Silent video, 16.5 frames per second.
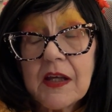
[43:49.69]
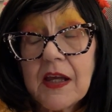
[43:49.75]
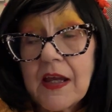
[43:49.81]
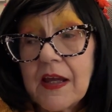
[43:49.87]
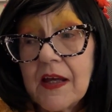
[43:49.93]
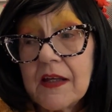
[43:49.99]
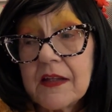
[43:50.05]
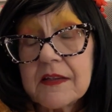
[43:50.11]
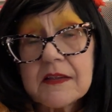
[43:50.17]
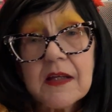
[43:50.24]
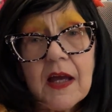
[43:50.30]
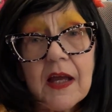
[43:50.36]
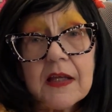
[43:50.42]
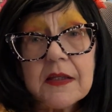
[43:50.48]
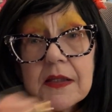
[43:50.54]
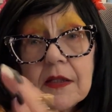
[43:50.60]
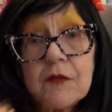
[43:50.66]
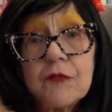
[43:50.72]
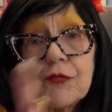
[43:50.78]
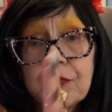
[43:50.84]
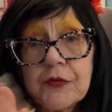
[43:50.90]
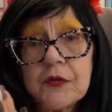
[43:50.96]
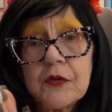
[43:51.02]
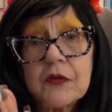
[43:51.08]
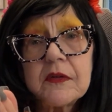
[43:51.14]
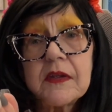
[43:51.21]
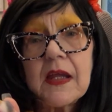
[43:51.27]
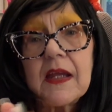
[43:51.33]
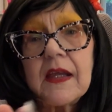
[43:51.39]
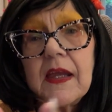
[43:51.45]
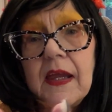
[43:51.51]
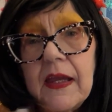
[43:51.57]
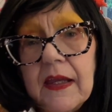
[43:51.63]
And I need food
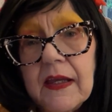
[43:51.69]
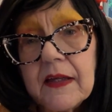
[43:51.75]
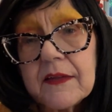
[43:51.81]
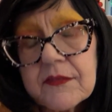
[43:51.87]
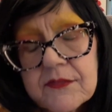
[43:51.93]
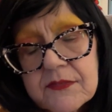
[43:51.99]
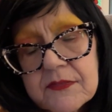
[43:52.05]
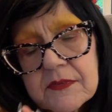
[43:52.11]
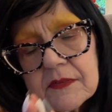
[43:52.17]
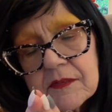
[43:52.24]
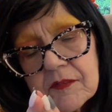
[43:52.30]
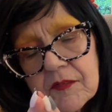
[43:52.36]
that has